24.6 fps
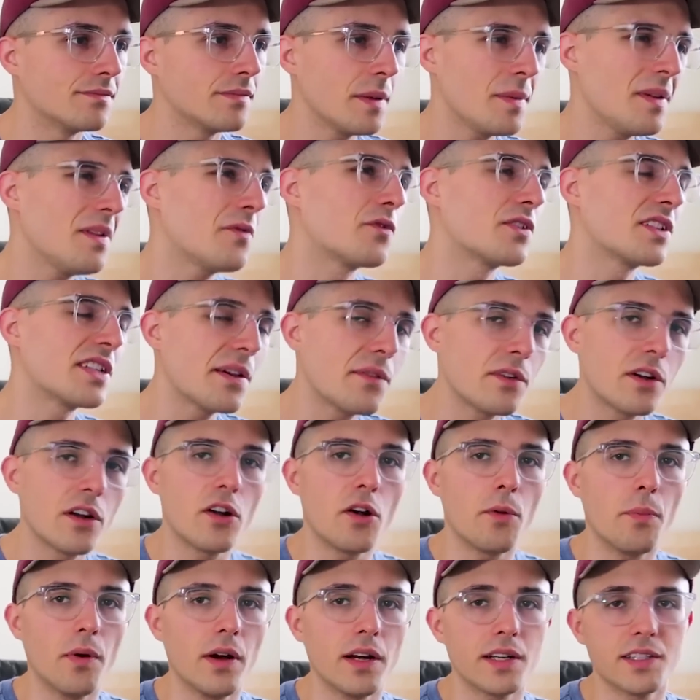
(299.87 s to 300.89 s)
I mean, for
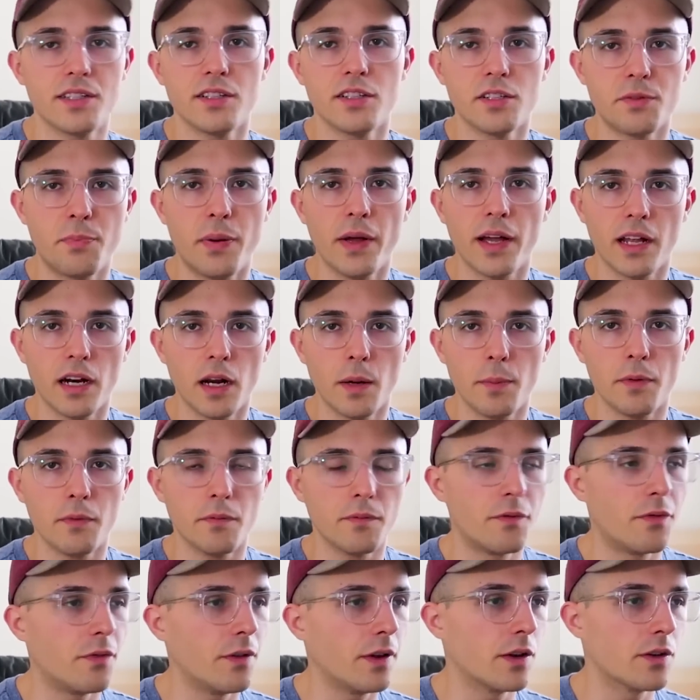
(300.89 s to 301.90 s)
700 bucks, you just pick it up
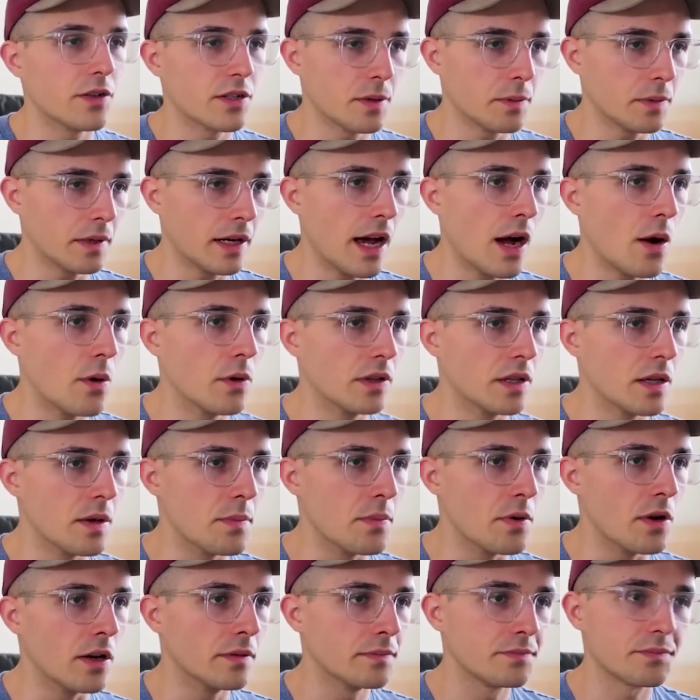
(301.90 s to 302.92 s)
and figure something out with it,
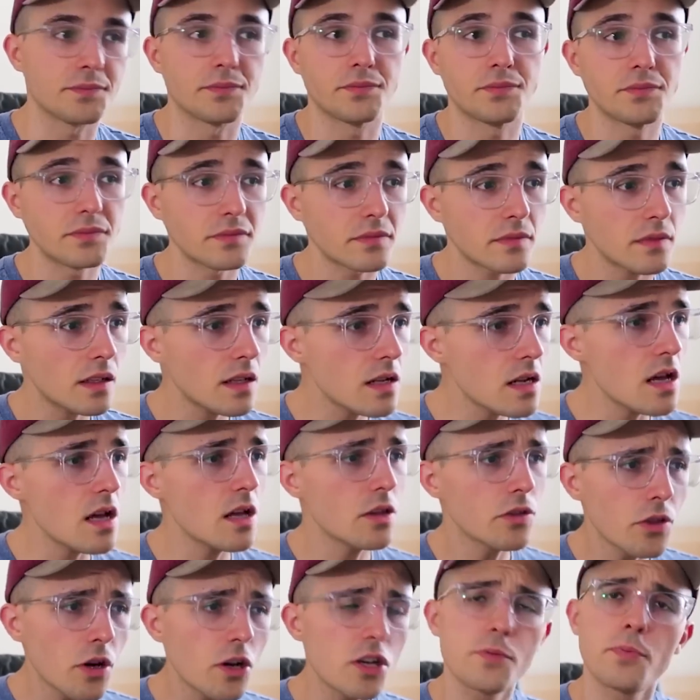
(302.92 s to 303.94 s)
but I
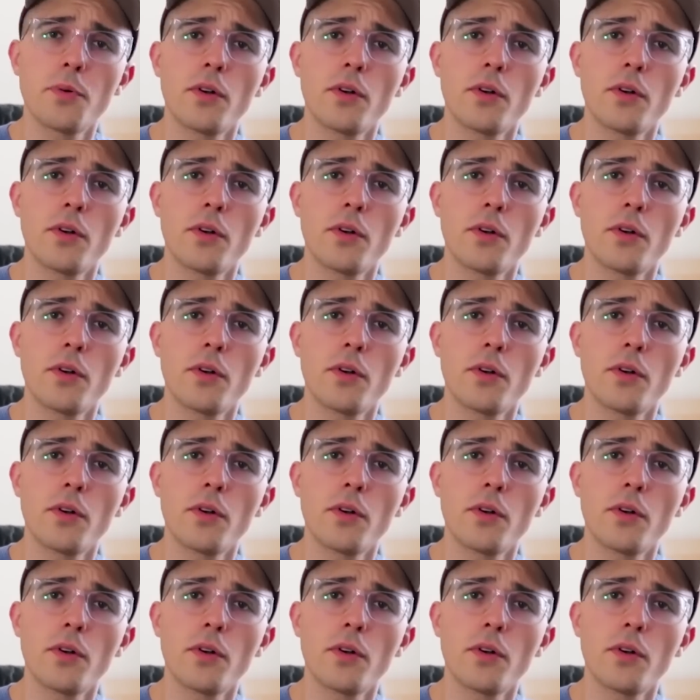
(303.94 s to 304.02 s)
thought it